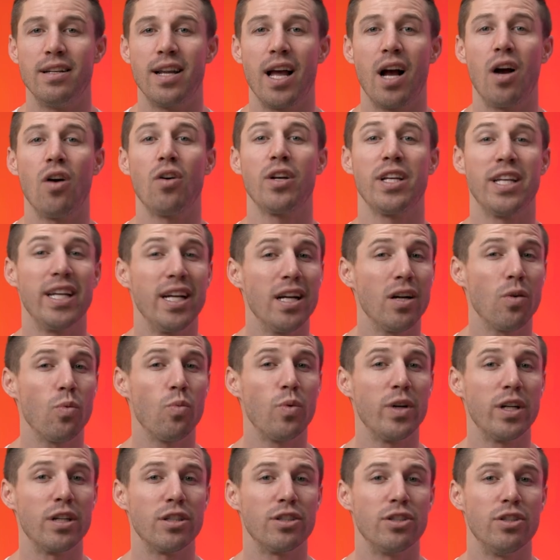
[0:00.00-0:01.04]
Now here
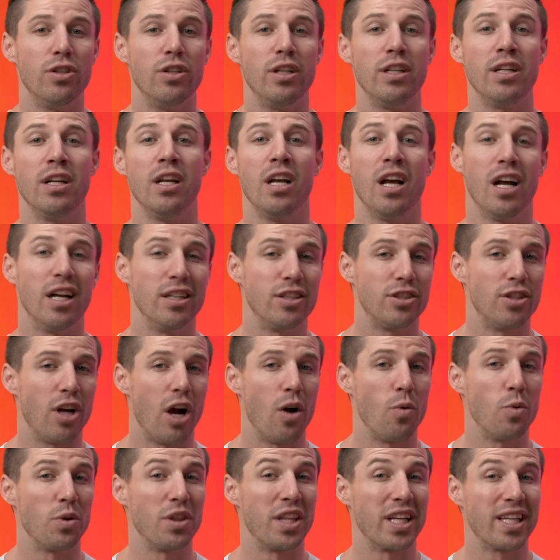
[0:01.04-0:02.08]
we are shooting a
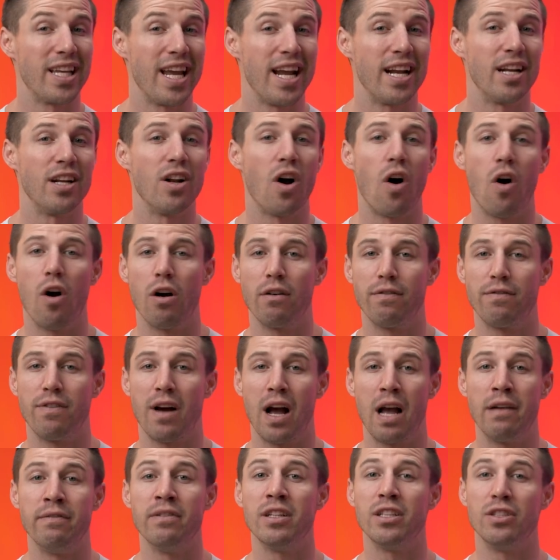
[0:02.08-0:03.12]
shot with the Canon R
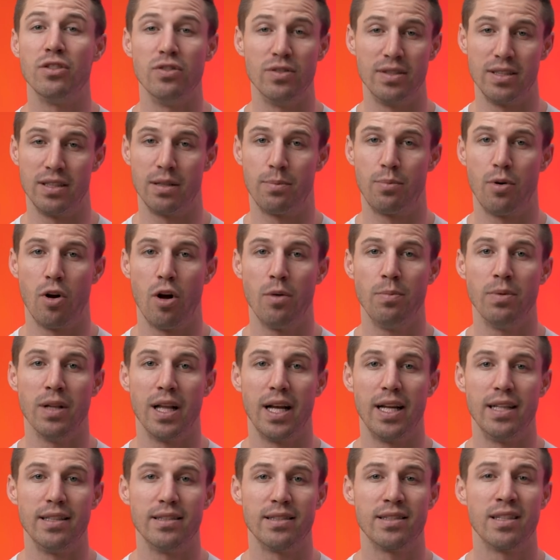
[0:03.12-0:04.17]
five using the probe
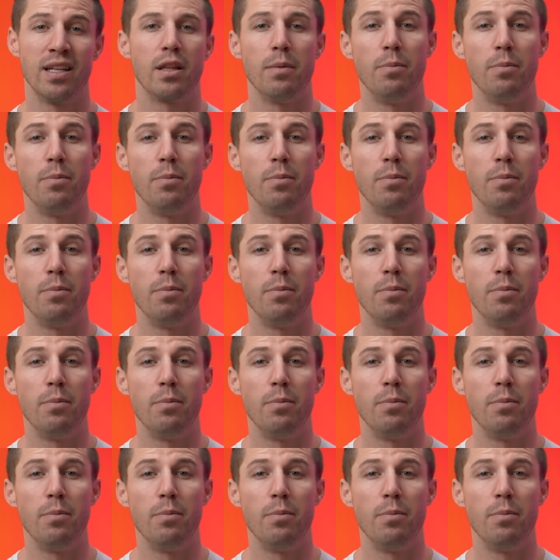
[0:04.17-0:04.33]
lens.